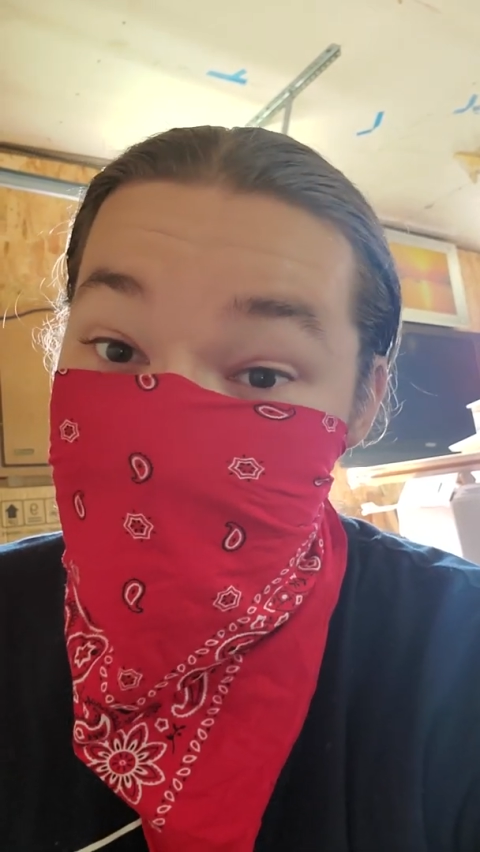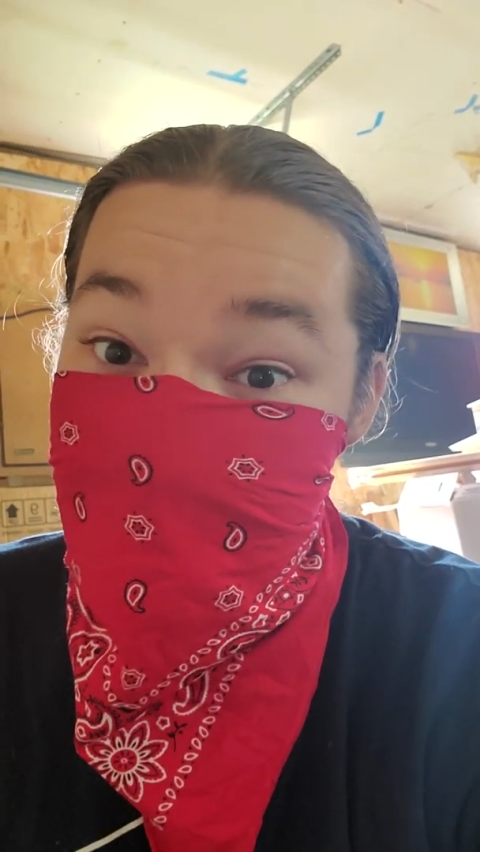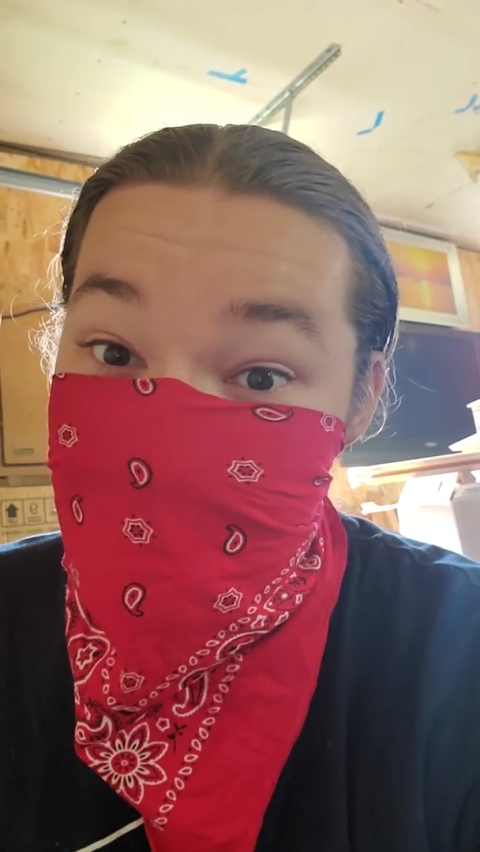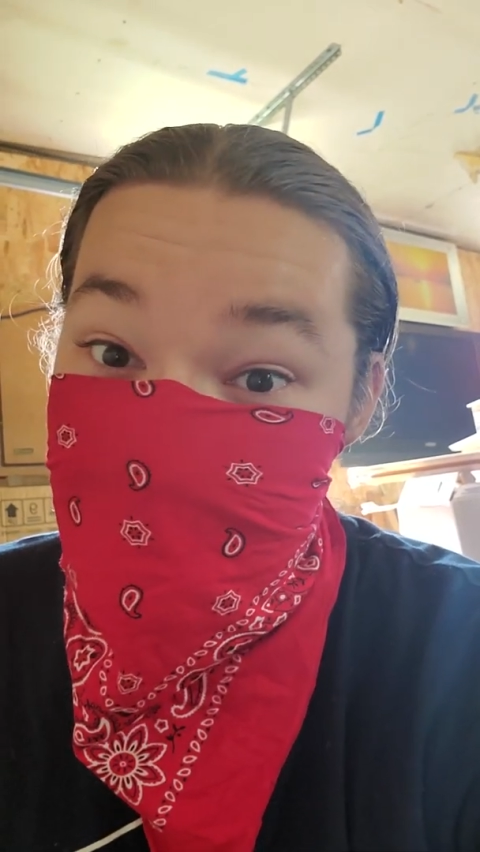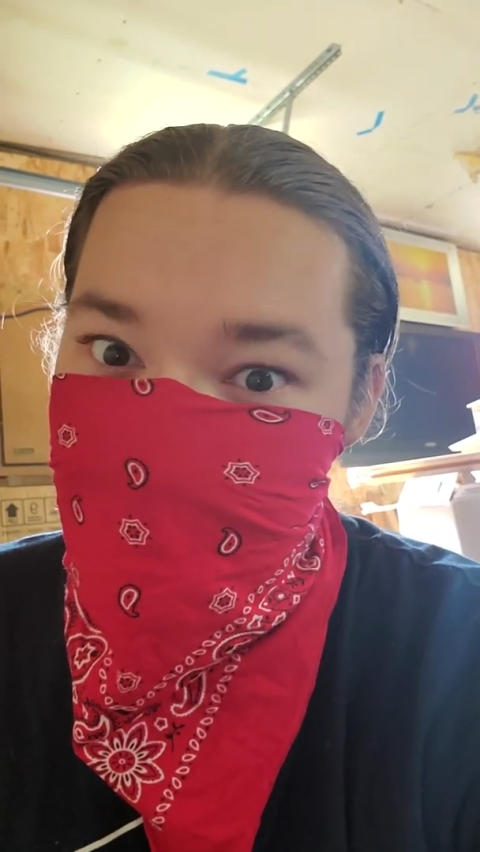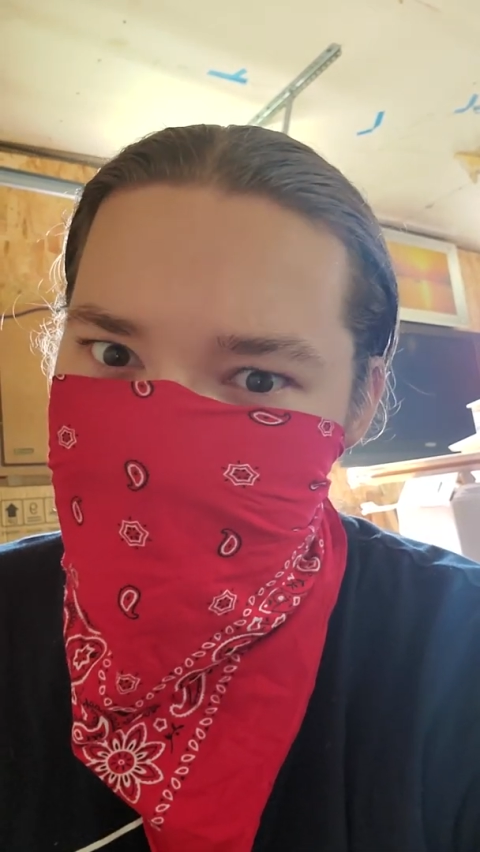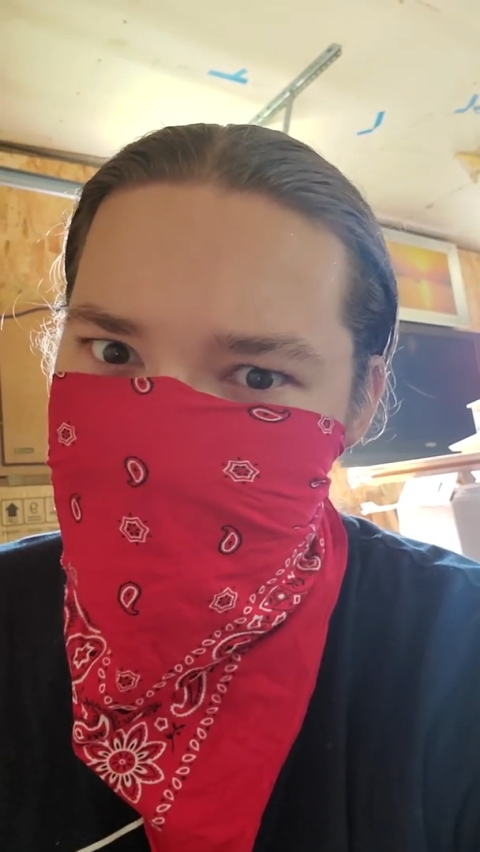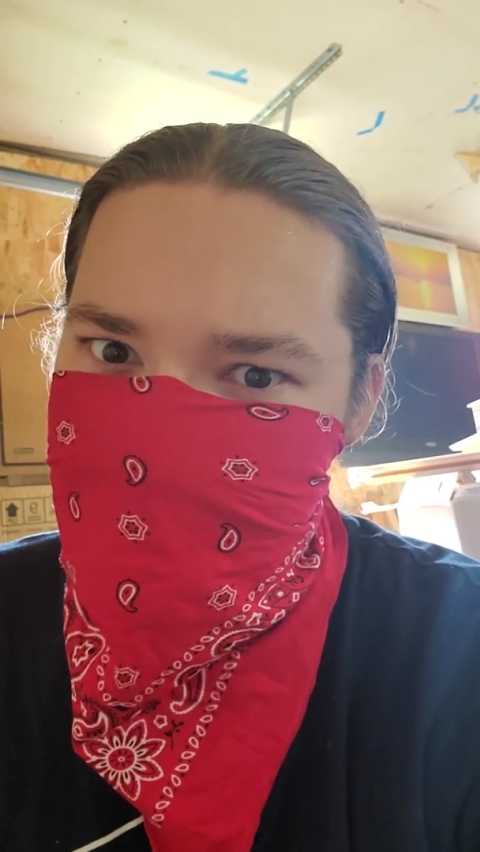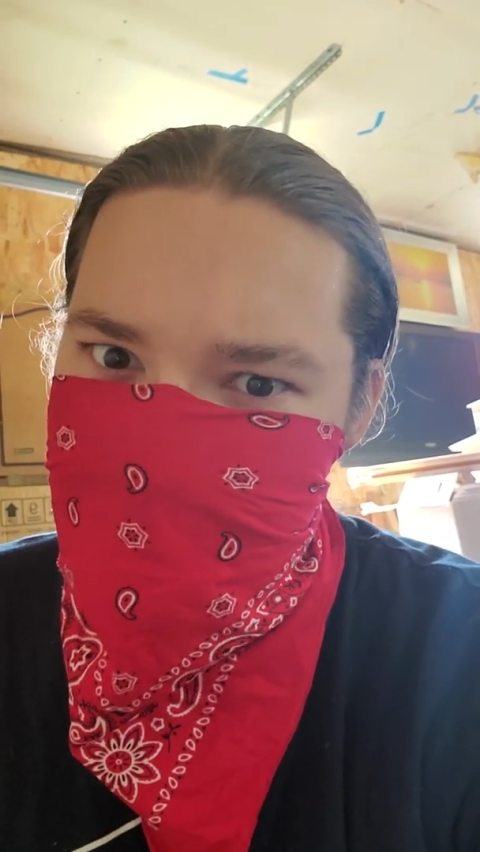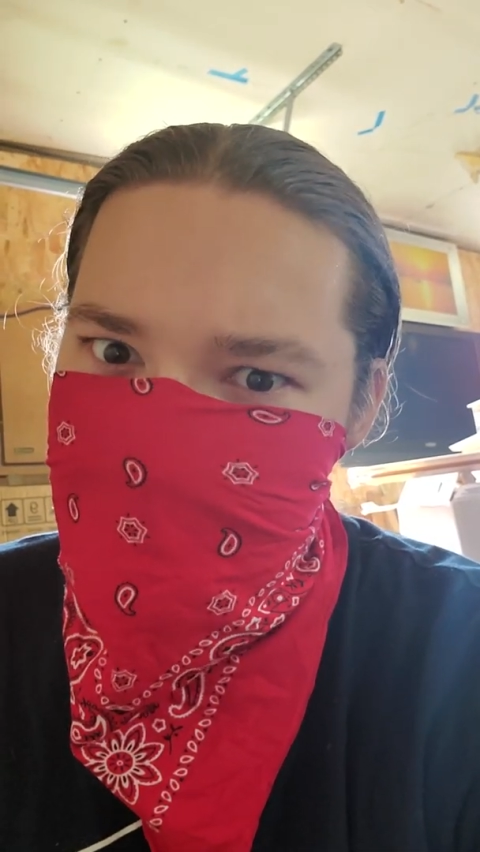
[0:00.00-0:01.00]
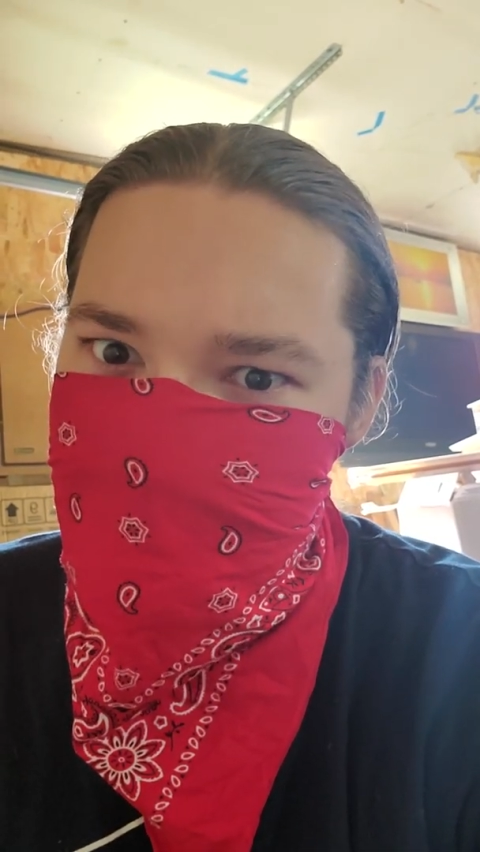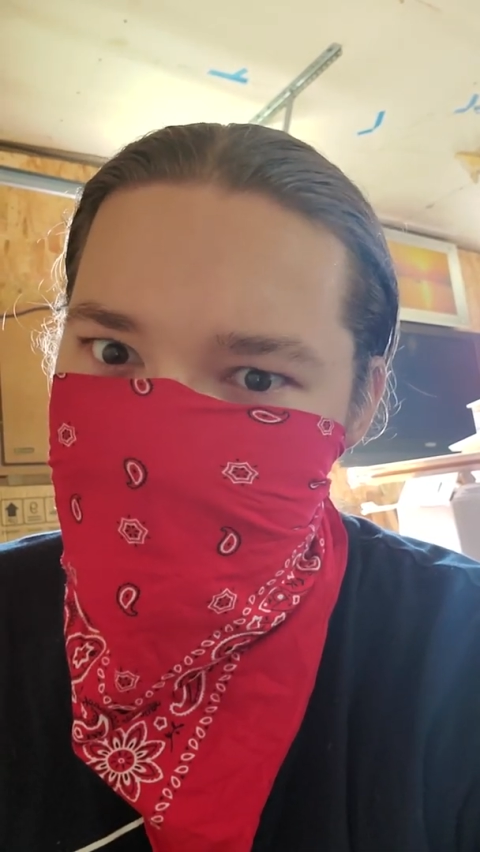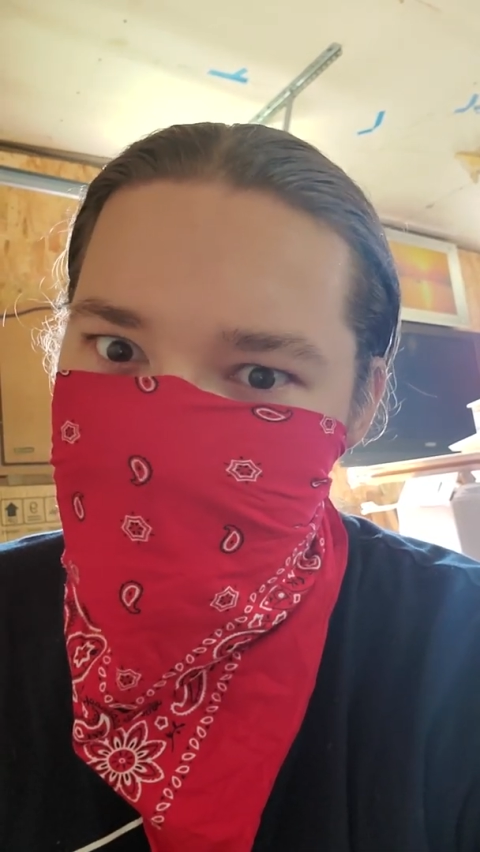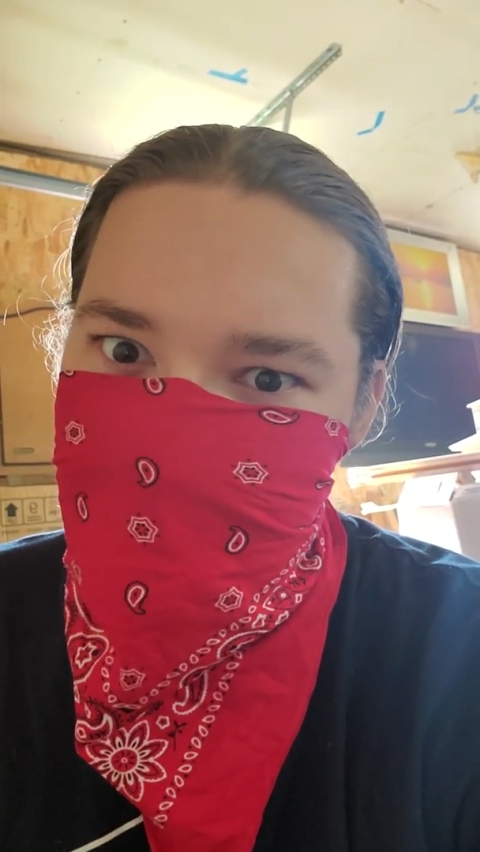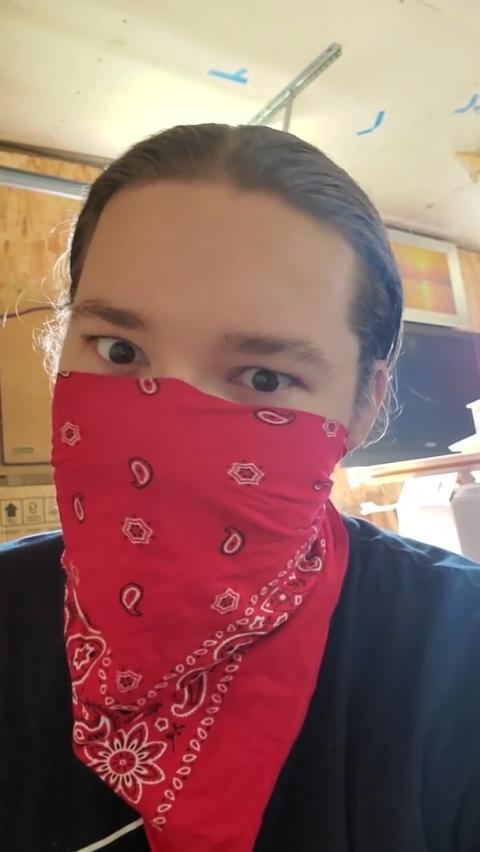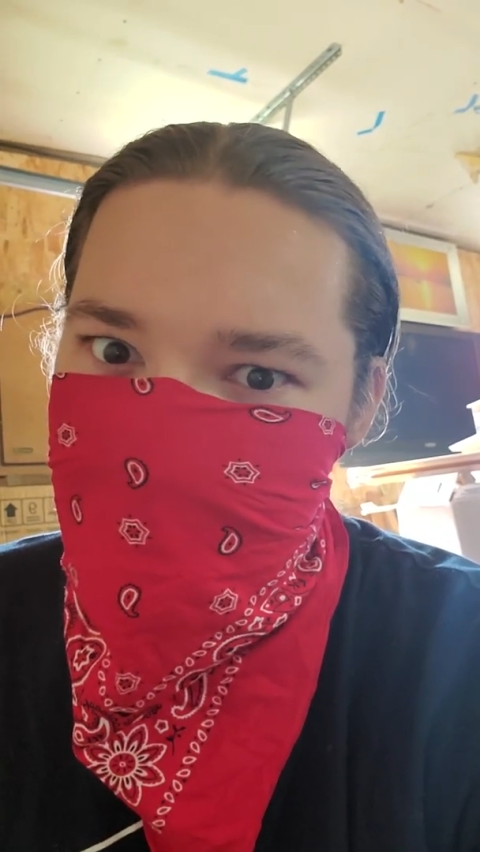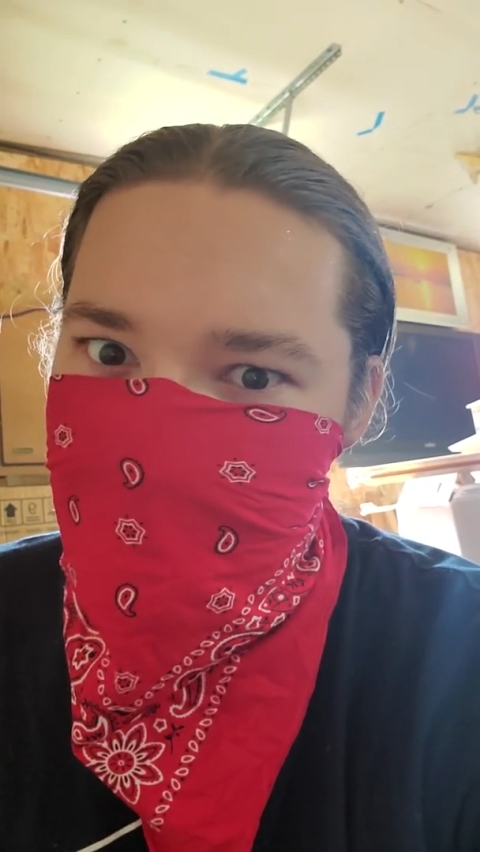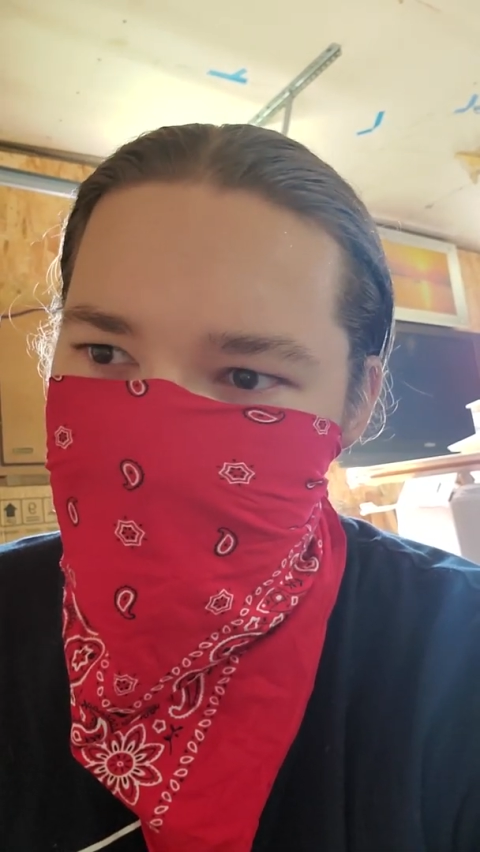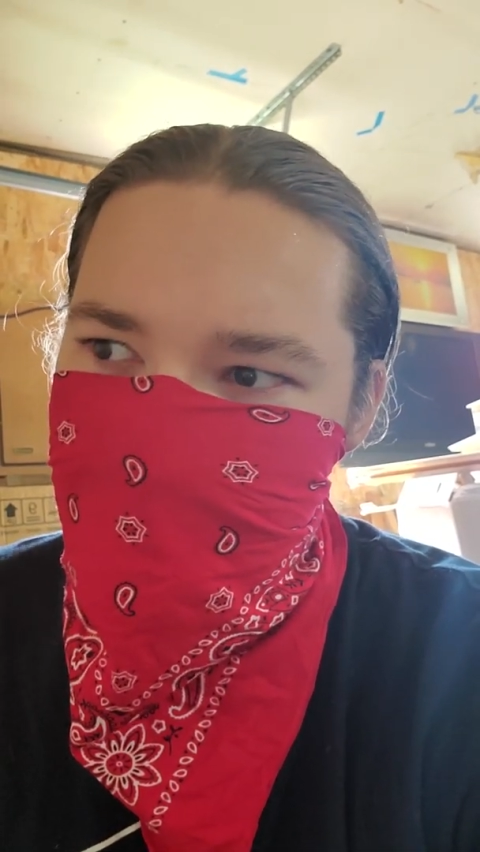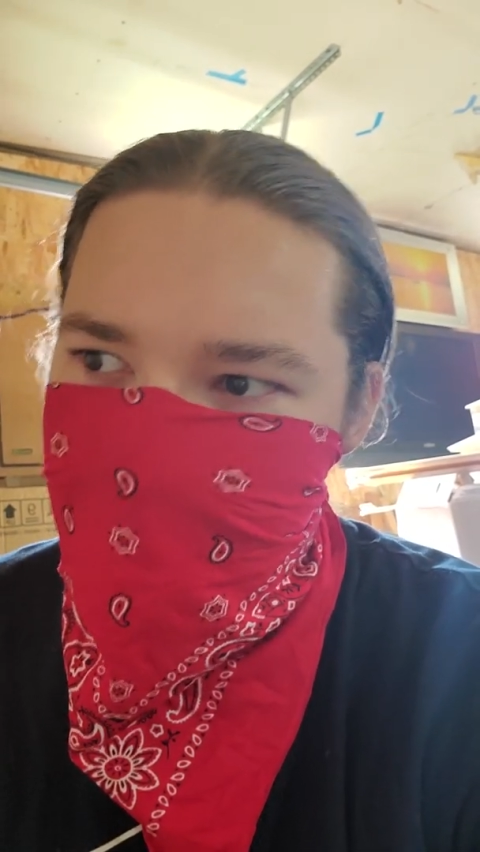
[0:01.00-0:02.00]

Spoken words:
so I can still,